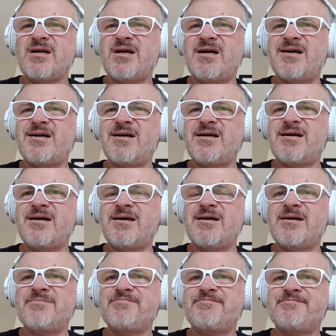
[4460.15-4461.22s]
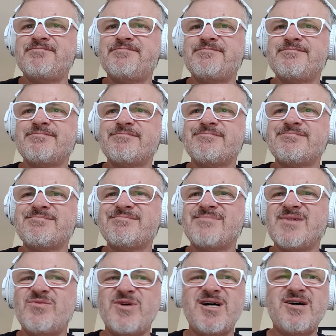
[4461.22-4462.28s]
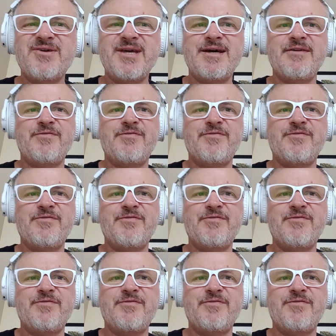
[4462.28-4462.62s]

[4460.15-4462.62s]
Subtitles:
Well, yeah,